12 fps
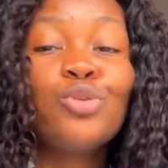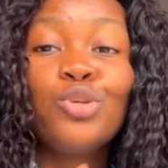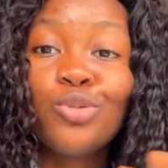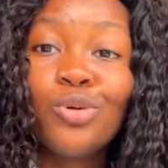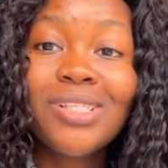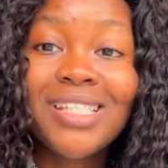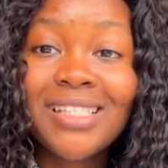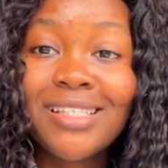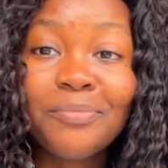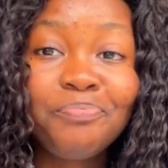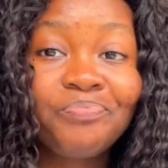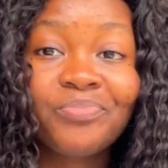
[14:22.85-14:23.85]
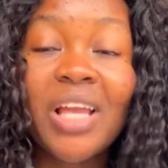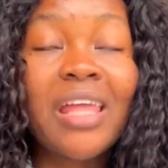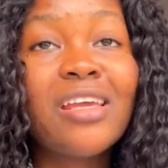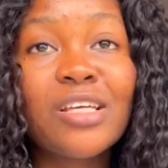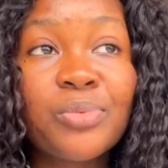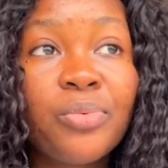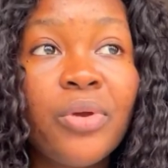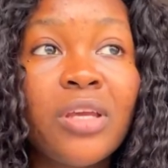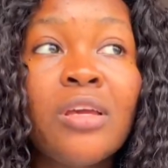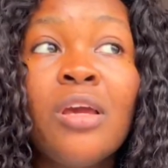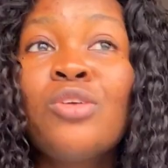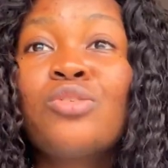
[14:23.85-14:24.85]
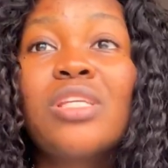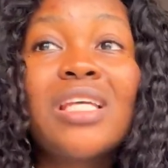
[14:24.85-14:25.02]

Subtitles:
so you don't need any experience.